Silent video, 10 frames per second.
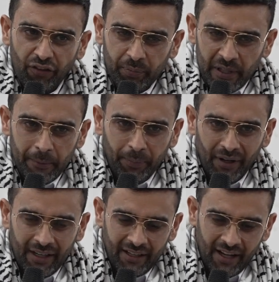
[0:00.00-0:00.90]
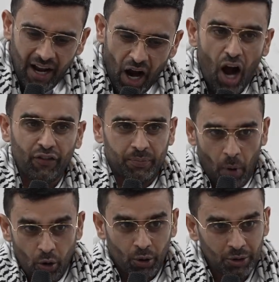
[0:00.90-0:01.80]
of people I've
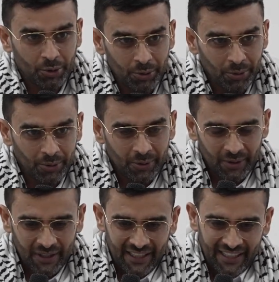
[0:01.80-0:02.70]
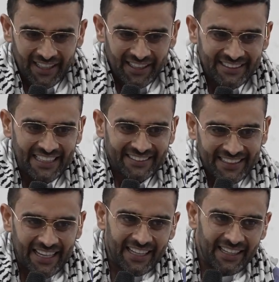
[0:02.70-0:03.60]
spoken to, they
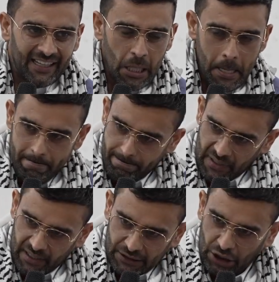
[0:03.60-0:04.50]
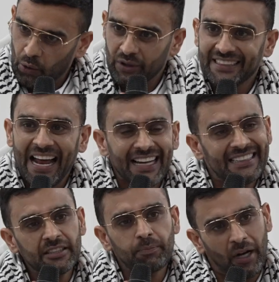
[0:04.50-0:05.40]
say, don't attack
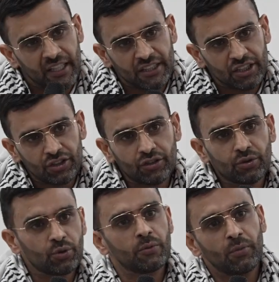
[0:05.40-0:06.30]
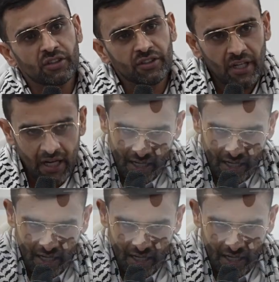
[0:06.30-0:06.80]
these politicians too much